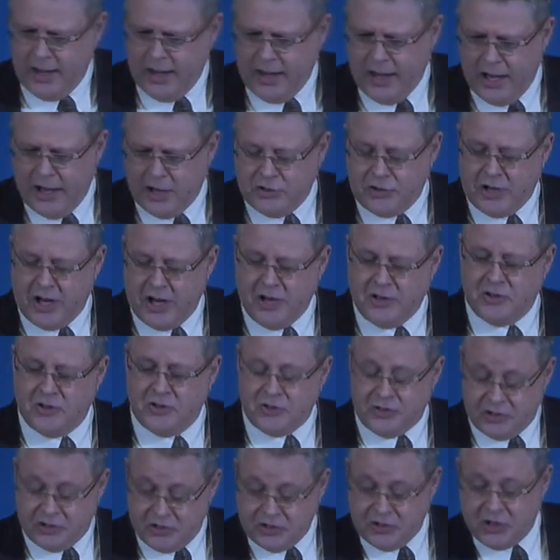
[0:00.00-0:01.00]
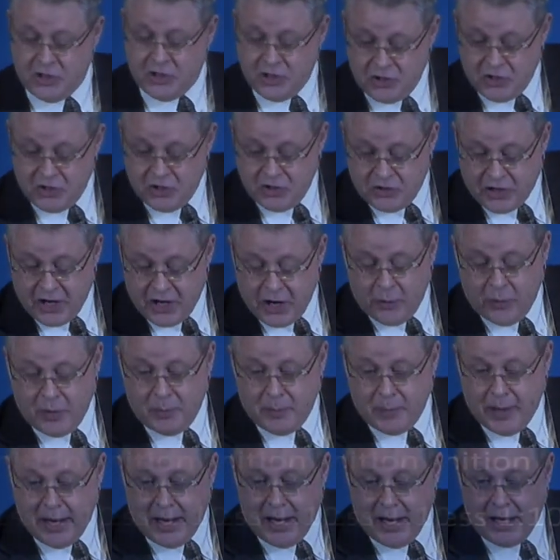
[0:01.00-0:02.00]
It changes decisions that we
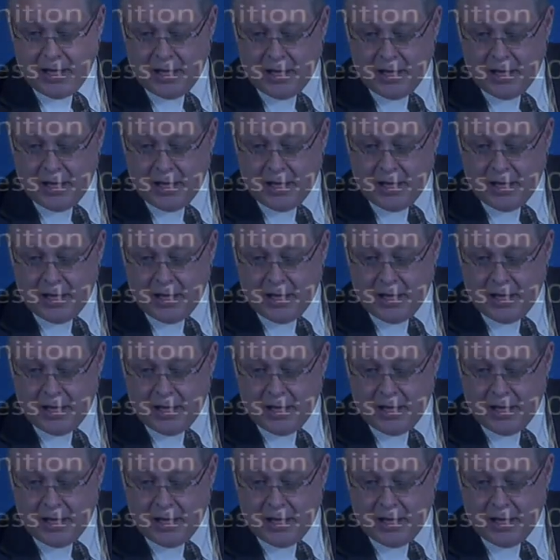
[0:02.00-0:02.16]
make,